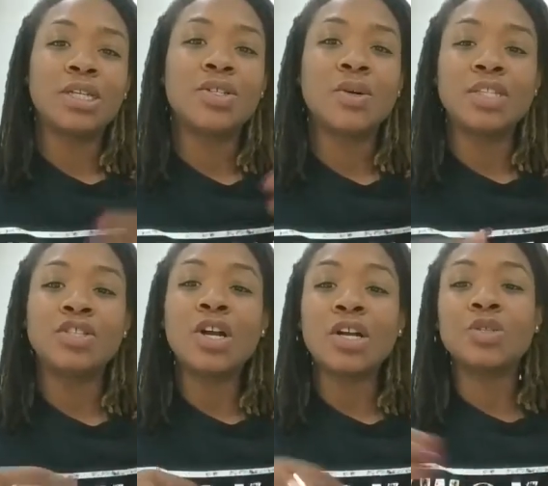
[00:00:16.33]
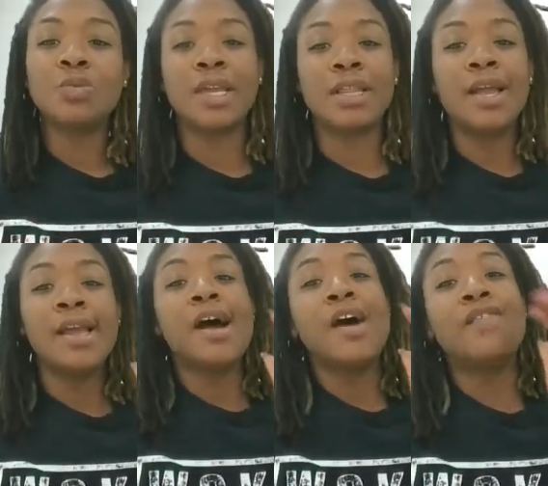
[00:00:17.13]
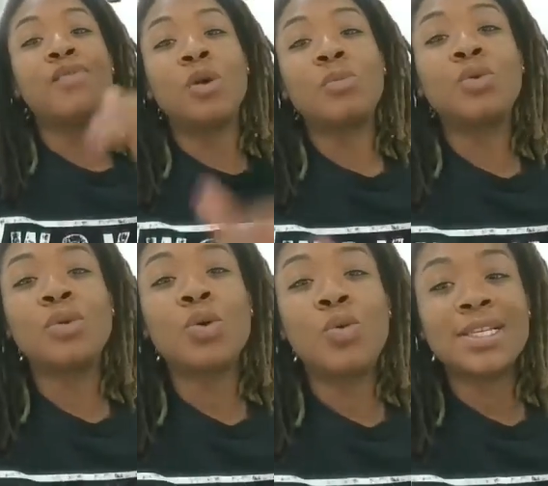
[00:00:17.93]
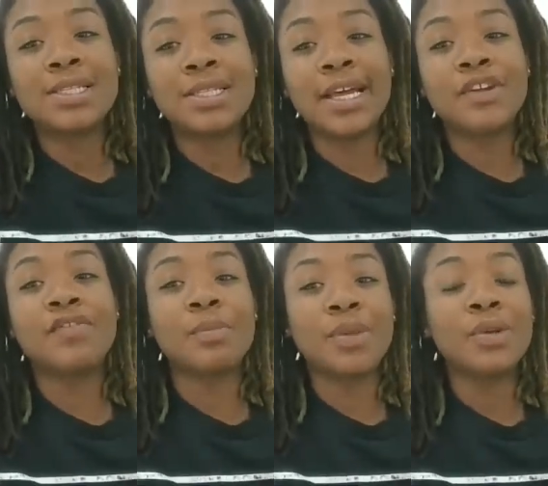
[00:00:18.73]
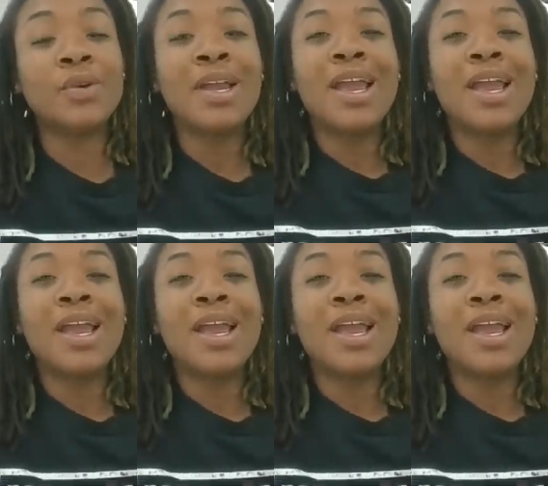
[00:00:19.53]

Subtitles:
And so it starts with a formal request letter from you.